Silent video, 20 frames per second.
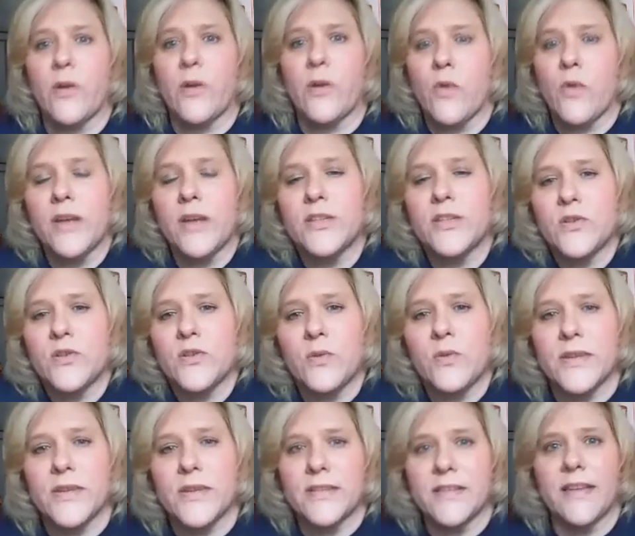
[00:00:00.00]
I wanted to the
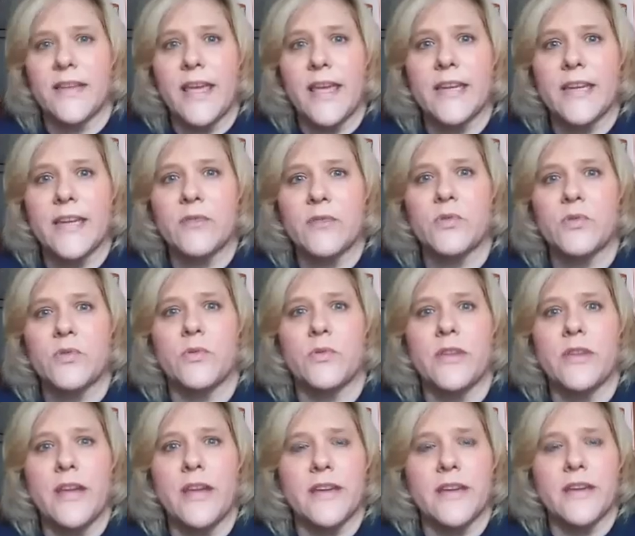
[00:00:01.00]
rest of the day, and it was
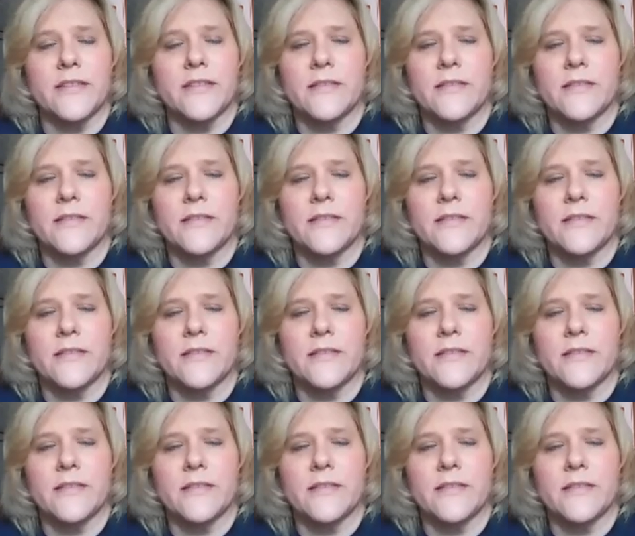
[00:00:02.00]
really nice.